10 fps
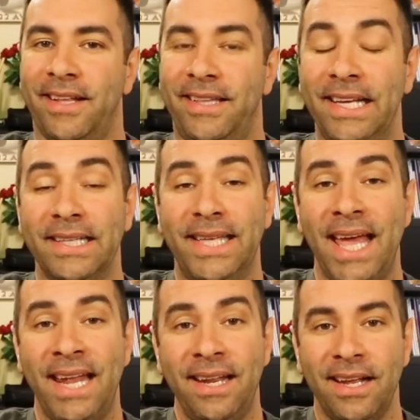Till
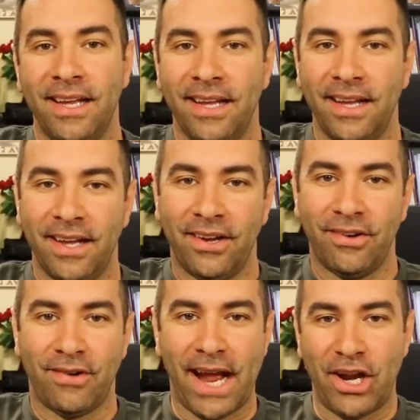then,
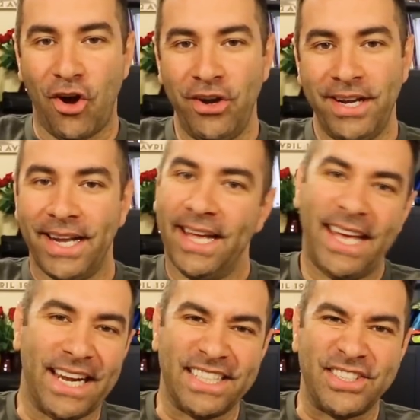ride on,
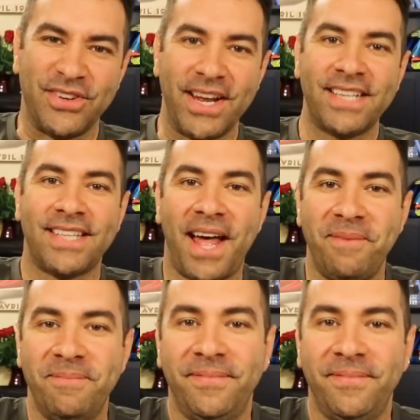and I'll see you next time.